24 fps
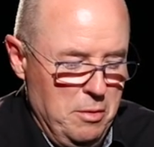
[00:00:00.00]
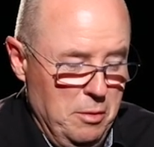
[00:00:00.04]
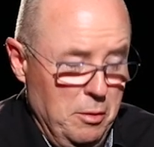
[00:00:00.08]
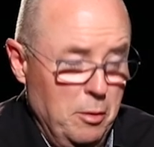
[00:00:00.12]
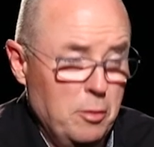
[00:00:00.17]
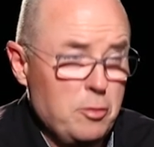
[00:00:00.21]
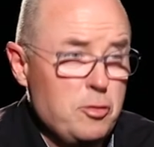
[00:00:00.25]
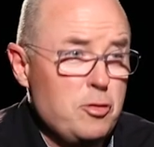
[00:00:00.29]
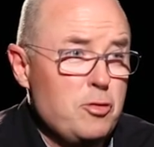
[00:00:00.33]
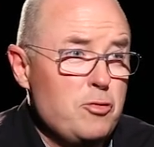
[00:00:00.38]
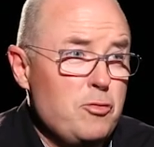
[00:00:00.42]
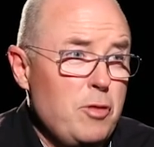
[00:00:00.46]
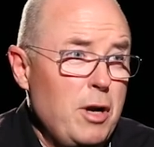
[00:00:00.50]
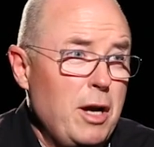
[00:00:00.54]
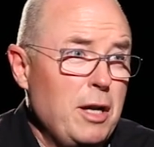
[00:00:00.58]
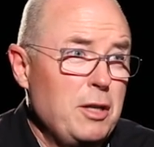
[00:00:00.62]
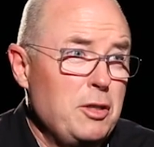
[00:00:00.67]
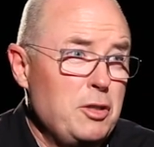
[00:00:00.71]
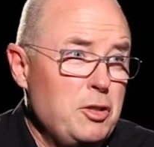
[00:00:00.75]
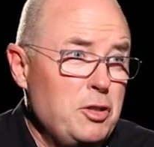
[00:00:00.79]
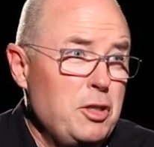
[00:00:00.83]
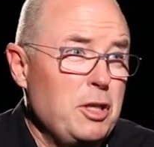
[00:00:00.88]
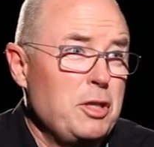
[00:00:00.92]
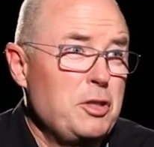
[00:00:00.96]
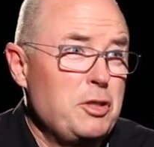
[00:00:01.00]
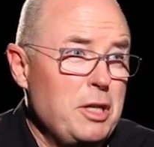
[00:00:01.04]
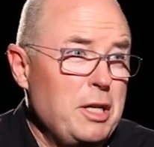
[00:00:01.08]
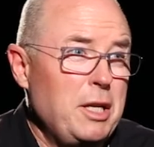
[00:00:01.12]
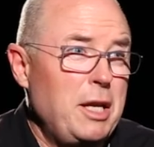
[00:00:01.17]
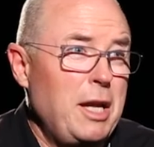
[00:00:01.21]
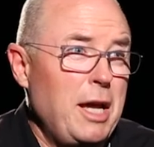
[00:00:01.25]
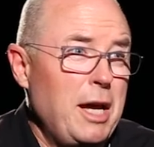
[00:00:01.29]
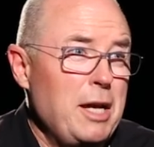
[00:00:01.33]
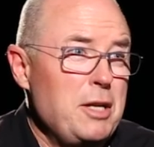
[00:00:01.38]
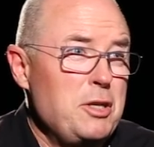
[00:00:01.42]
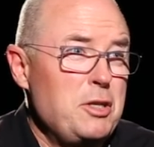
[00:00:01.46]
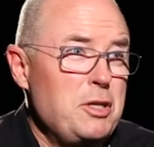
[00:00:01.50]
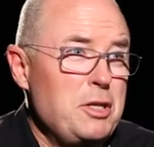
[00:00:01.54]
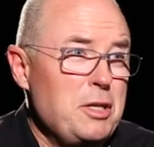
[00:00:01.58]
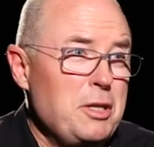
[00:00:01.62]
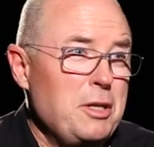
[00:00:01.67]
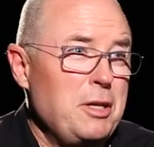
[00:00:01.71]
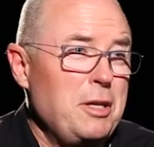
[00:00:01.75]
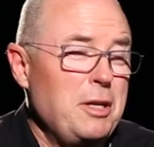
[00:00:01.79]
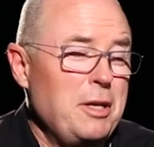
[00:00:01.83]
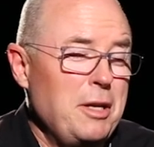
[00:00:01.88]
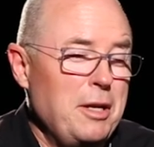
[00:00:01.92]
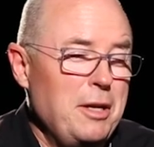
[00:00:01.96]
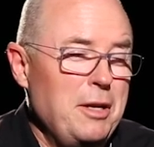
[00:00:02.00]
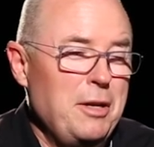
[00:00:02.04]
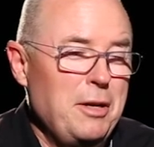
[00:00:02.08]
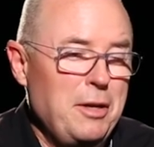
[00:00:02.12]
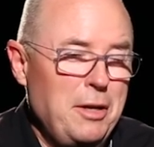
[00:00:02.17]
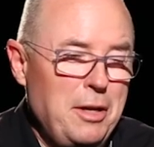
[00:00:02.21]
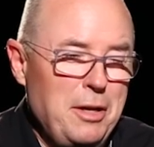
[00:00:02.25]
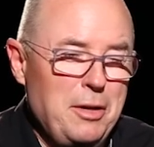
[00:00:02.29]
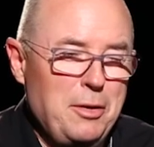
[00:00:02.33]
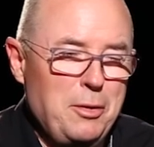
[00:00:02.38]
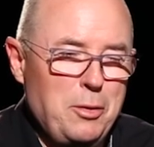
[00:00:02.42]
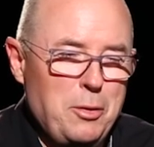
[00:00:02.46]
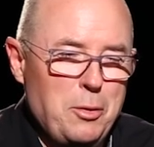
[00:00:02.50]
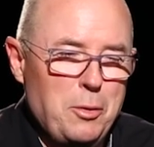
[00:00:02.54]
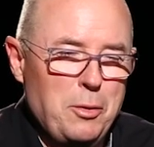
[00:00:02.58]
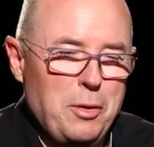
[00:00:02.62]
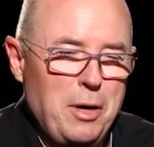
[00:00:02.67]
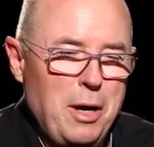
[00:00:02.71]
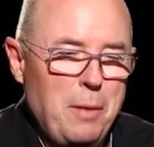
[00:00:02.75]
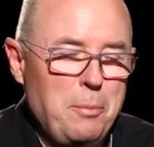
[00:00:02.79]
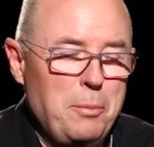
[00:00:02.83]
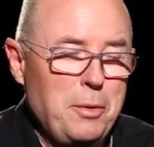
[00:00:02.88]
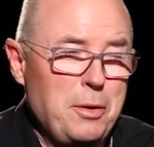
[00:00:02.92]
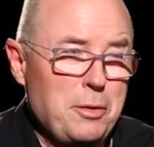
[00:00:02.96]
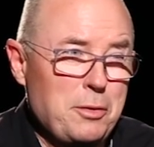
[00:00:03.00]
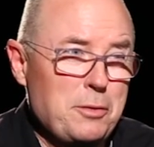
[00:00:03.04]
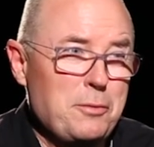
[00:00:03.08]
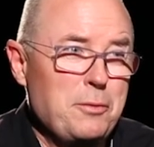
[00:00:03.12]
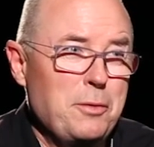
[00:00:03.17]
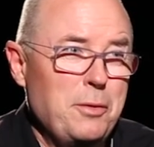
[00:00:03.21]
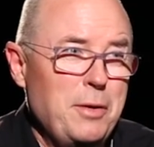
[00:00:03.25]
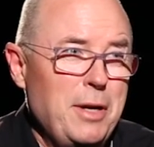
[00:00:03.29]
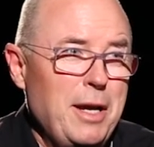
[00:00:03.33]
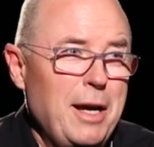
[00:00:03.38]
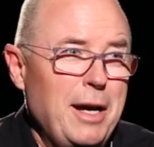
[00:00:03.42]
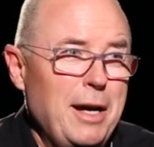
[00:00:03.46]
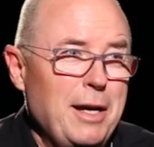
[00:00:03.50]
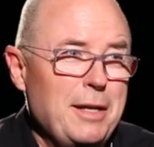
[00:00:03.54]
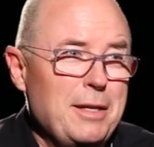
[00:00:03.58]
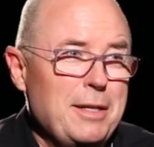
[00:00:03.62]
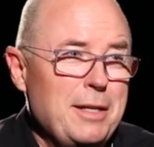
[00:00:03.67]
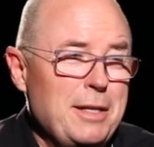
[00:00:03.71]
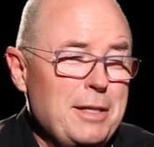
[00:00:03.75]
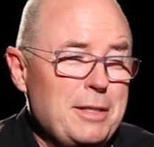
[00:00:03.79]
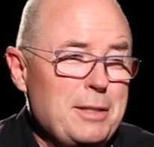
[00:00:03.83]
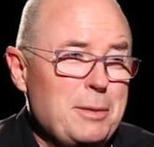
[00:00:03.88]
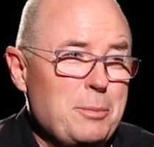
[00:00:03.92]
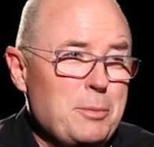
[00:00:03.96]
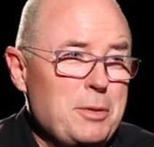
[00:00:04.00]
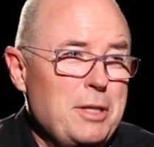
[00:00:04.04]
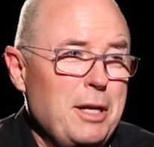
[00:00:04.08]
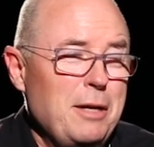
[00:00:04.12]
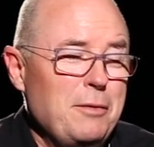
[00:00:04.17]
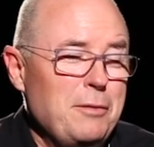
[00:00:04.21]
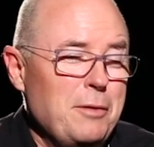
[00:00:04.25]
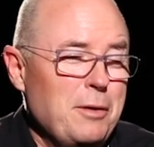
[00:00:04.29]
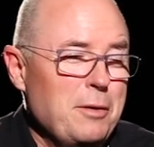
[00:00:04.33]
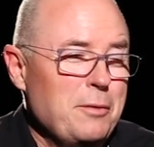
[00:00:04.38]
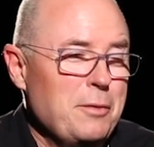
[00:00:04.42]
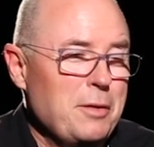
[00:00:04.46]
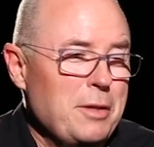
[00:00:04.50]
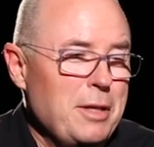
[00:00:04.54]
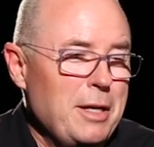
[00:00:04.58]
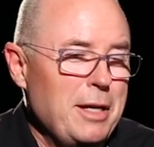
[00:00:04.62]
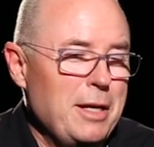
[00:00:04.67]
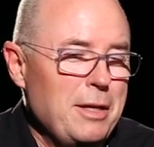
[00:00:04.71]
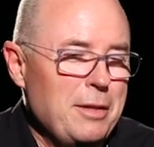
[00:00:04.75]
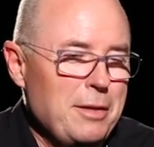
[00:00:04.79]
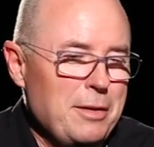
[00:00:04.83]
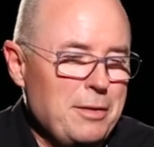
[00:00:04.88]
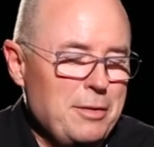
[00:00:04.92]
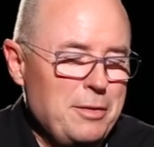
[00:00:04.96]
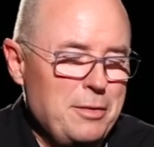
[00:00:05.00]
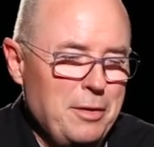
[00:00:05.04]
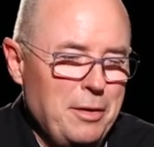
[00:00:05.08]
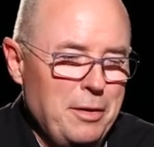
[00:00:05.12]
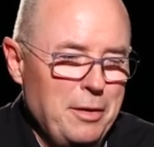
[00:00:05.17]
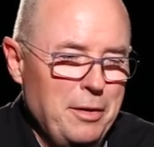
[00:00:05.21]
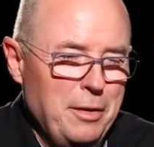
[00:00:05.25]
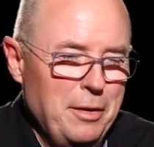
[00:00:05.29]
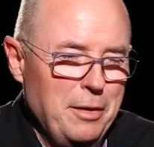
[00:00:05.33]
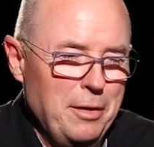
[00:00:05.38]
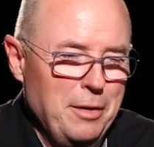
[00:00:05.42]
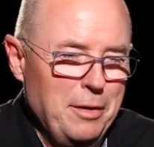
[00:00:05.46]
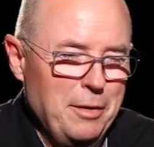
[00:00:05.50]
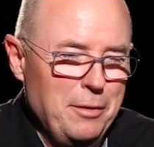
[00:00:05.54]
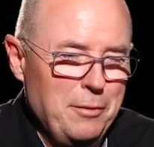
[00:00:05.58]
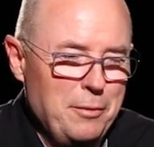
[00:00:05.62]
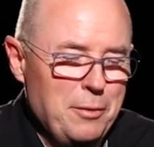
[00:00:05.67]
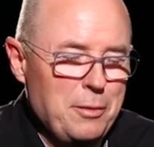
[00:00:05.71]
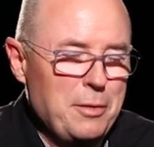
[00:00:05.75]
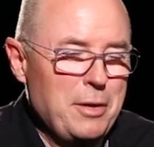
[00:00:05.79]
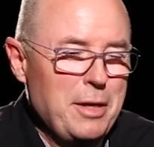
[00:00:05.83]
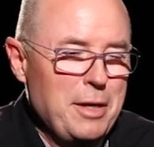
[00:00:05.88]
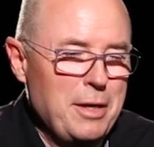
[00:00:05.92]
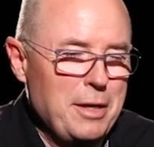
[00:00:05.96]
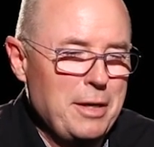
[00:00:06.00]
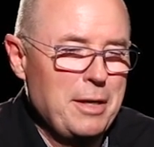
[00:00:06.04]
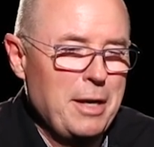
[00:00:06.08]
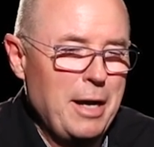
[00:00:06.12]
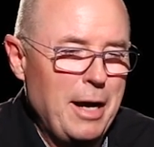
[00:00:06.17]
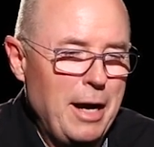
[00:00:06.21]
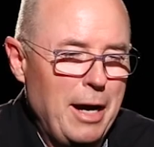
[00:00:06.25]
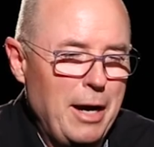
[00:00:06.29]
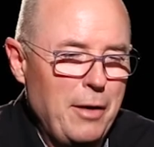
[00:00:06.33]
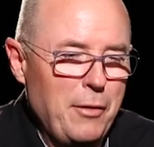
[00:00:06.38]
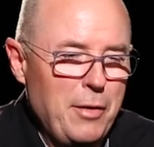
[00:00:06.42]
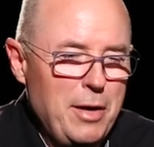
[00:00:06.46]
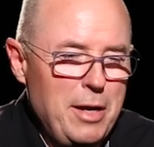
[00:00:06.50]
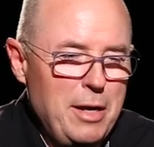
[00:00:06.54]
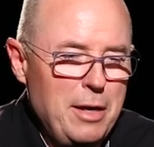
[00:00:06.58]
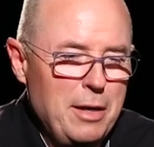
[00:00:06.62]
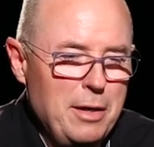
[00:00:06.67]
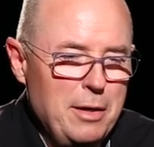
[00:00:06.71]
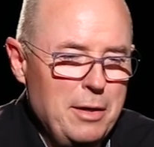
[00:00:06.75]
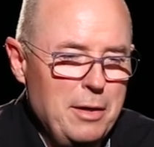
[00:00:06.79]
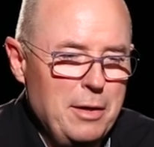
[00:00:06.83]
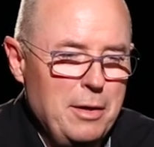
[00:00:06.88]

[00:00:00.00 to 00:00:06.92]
Lots of drugs, just in case you get caught up, because it's very hard to get some stuff over there that if you need it in a hurry.